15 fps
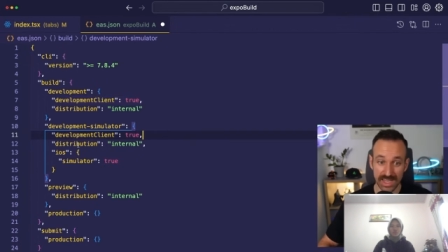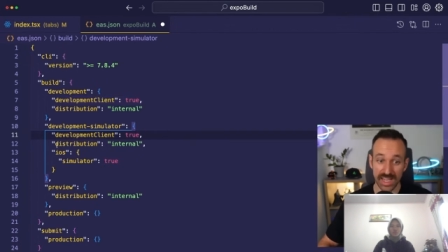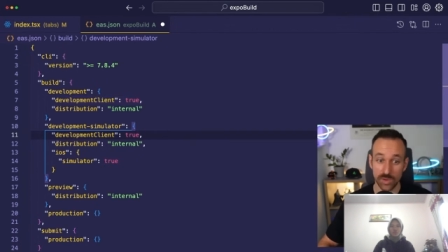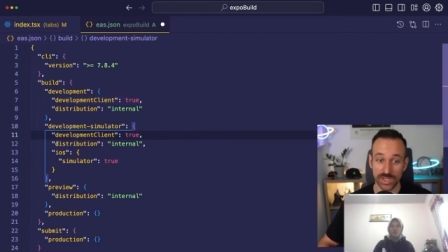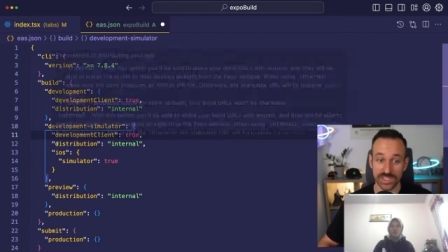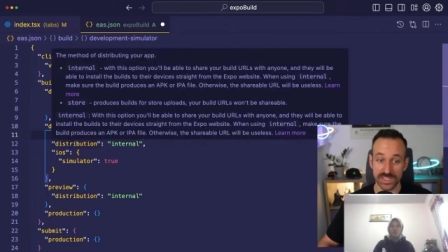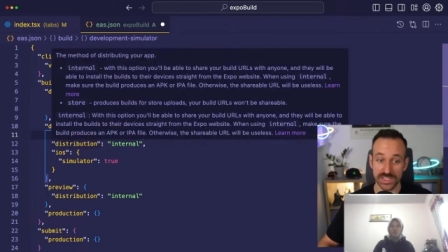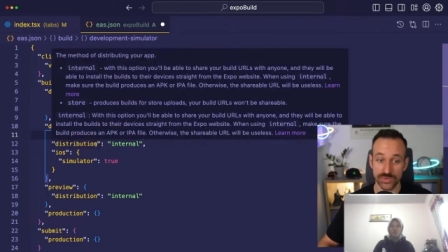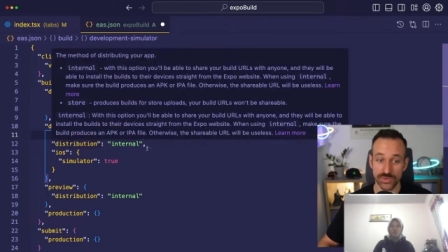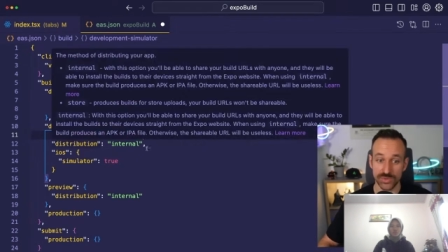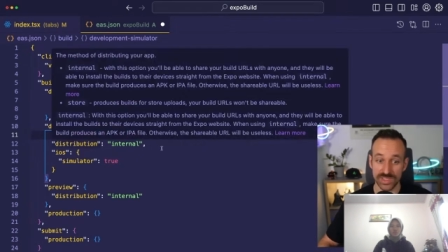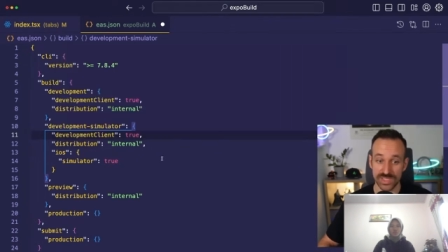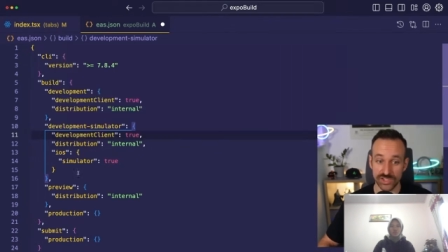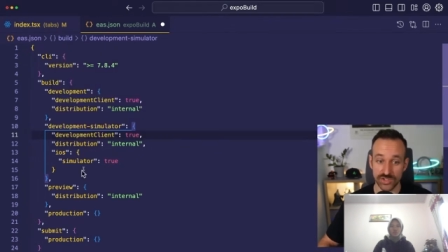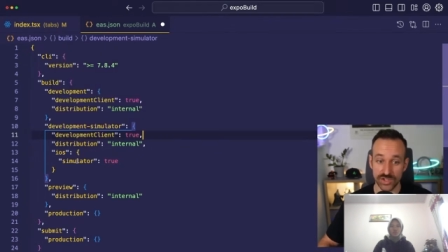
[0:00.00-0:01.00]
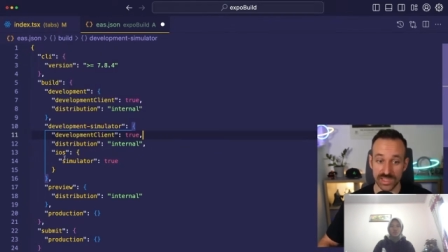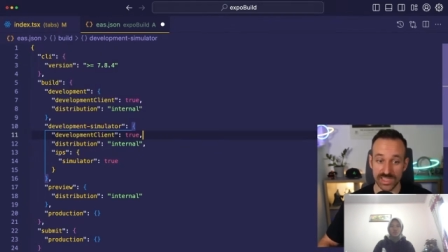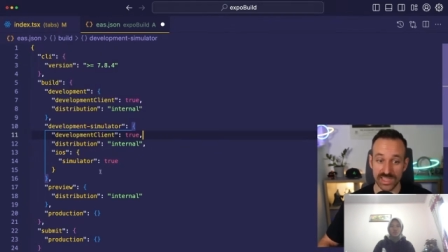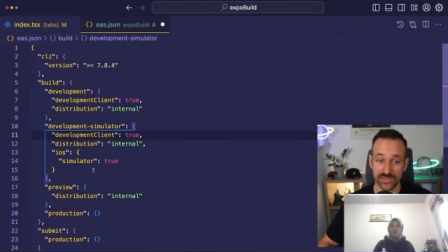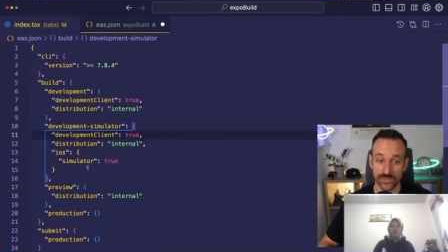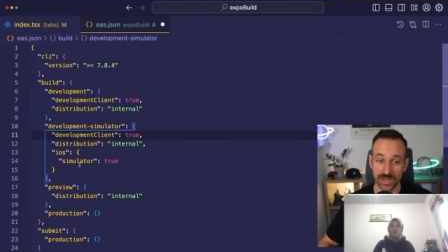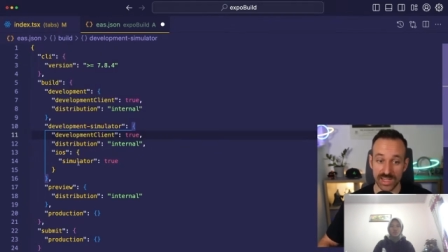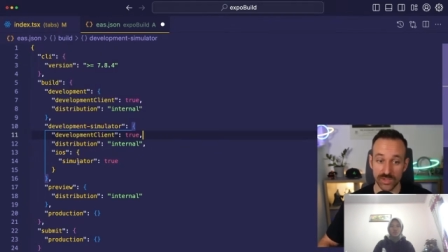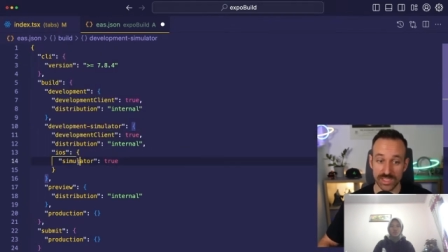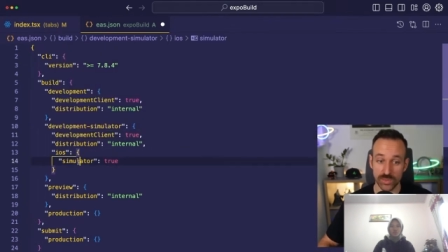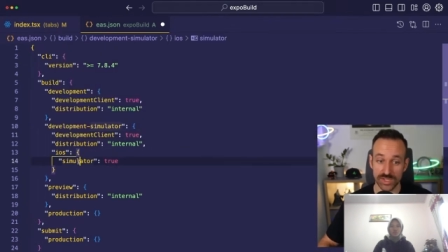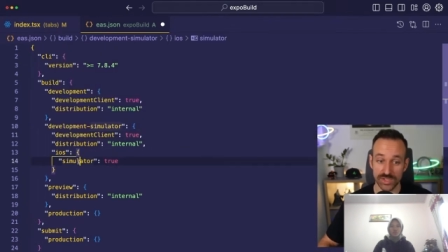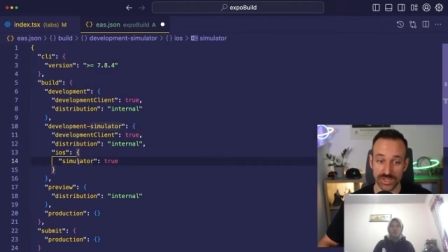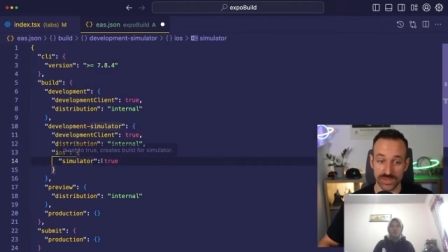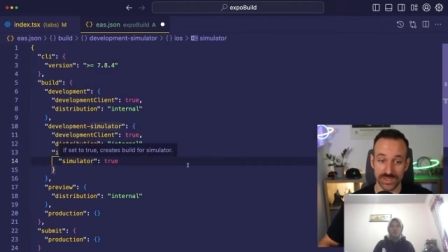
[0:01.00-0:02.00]
I want to distribute this internally, and for iOS, I
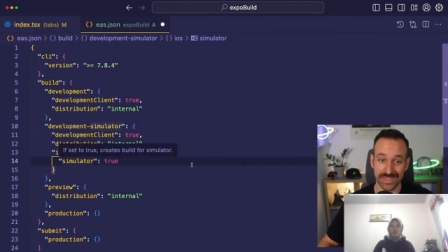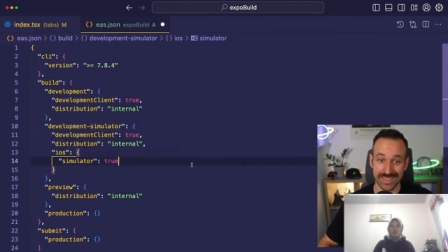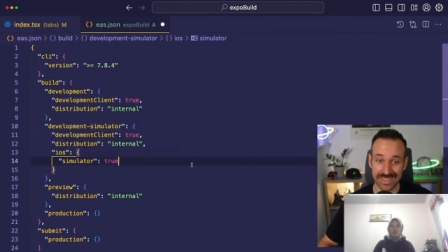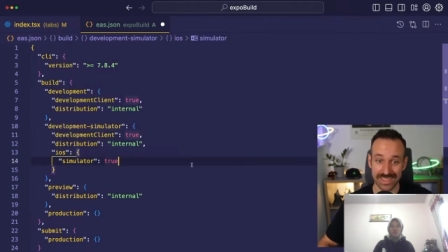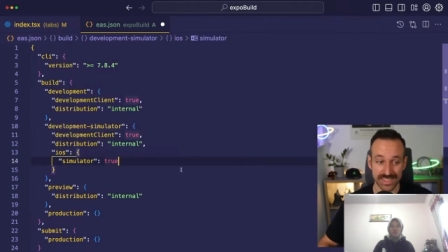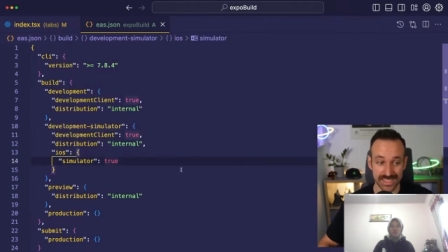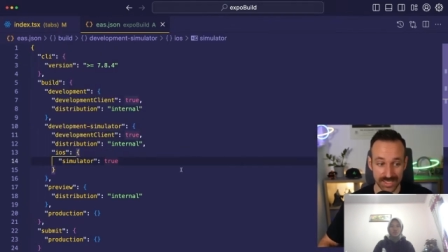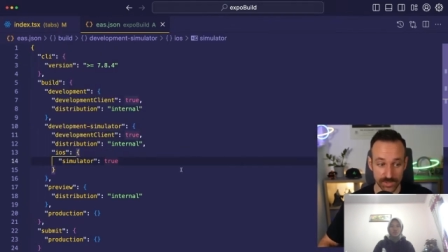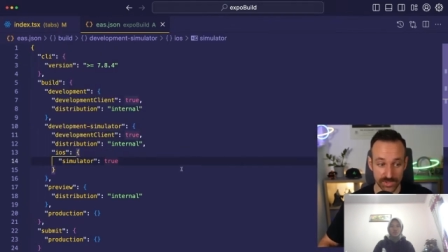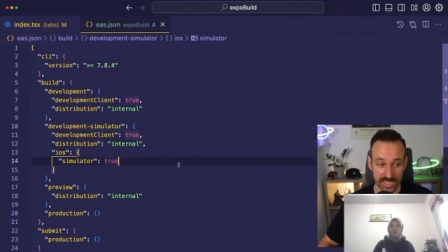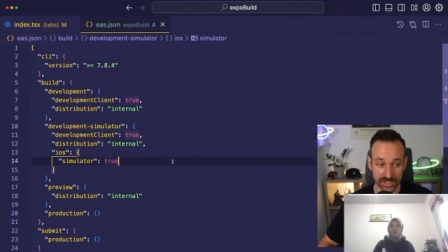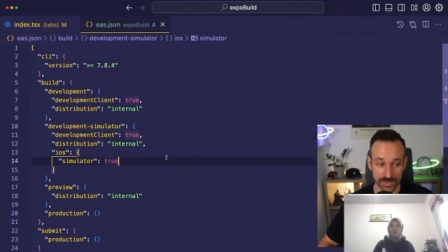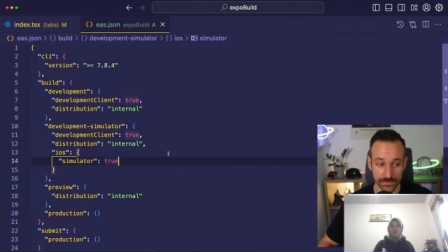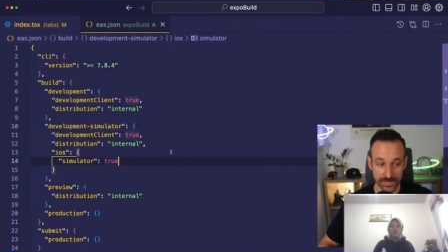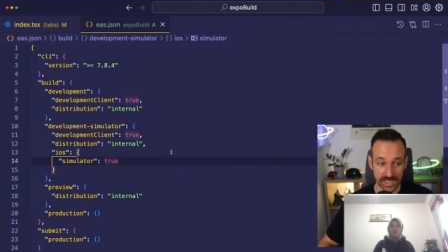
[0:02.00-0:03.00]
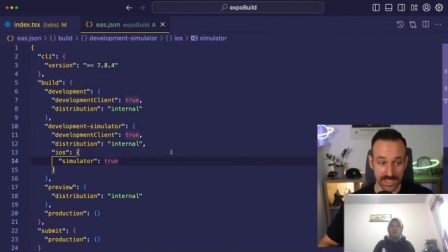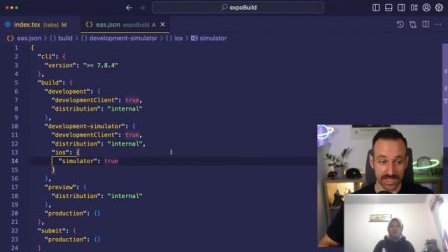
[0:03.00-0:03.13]
want to use the simulator.